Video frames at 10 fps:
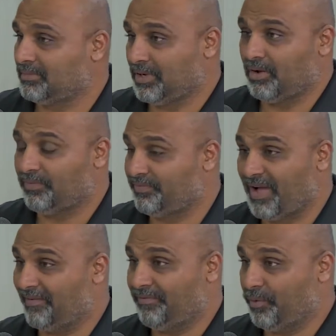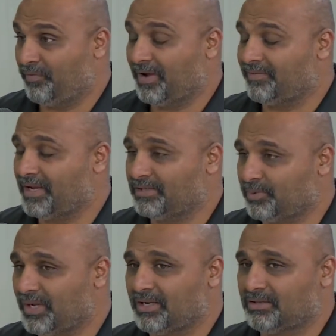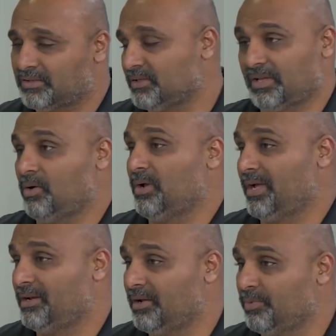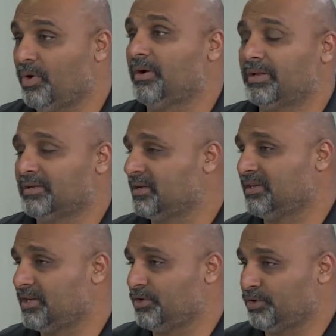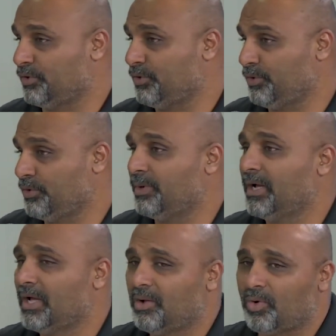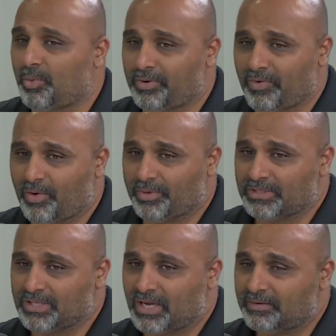4 or 5 days a week, to just say, okay, it doesn't work, and to continue to do what we've always done.